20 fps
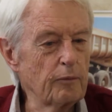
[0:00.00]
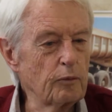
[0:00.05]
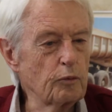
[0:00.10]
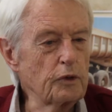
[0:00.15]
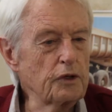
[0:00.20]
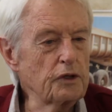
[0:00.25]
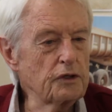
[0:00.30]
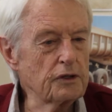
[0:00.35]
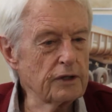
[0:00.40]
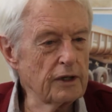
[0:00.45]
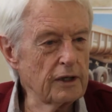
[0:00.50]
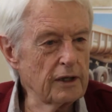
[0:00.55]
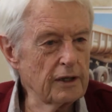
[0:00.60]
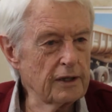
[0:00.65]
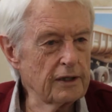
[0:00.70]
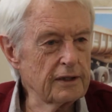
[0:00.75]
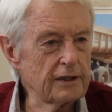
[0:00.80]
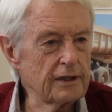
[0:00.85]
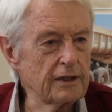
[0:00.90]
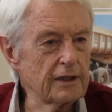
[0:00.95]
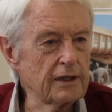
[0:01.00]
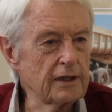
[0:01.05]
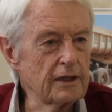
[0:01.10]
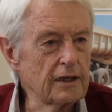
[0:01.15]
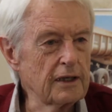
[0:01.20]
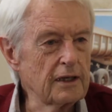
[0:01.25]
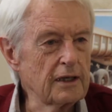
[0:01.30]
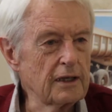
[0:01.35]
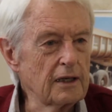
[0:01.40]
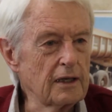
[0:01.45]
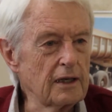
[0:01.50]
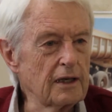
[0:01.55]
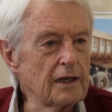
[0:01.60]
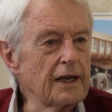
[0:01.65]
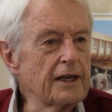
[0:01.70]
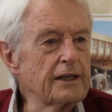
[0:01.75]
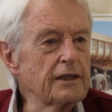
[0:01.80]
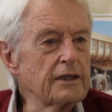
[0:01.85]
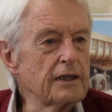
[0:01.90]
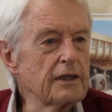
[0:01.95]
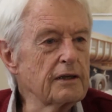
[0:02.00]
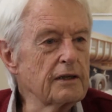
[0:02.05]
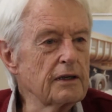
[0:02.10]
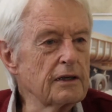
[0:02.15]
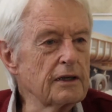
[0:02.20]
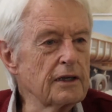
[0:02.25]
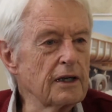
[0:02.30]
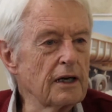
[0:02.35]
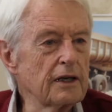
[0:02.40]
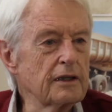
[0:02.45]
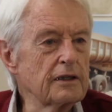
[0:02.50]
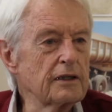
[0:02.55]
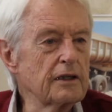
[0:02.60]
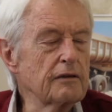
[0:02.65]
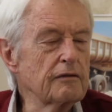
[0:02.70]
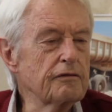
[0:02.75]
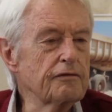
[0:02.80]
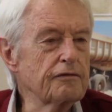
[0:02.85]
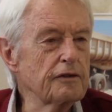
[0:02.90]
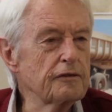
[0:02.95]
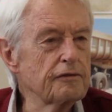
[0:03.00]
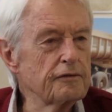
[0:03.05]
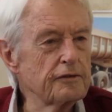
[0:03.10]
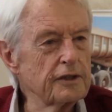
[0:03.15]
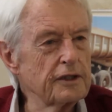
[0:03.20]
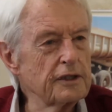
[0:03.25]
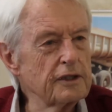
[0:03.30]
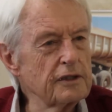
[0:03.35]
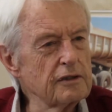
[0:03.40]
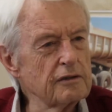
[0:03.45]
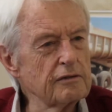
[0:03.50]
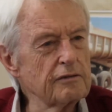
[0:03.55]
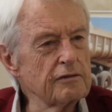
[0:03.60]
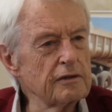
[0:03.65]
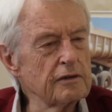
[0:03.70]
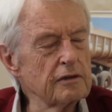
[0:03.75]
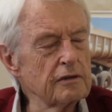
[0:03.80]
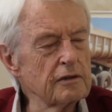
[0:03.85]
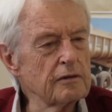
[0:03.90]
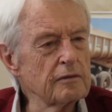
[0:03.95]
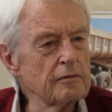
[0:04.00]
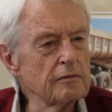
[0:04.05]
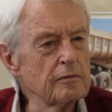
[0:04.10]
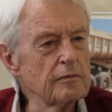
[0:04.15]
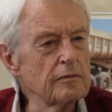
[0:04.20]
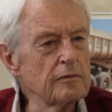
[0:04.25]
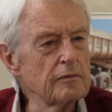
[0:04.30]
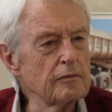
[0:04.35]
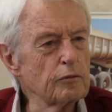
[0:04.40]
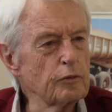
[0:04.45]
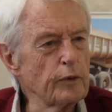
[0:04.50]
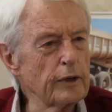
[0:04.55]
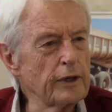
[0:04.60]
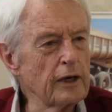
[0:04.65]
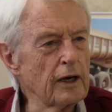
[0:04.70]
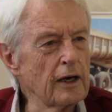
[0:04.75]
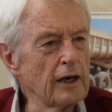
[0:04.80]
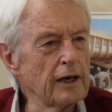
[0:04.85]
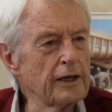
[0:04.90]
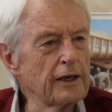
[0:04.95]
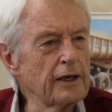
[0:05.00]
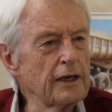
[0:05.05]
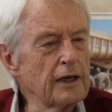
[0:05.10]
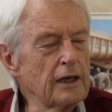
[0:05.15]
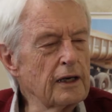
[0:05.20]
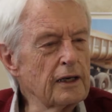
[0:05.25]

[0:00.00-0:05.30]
We started late 1950s when I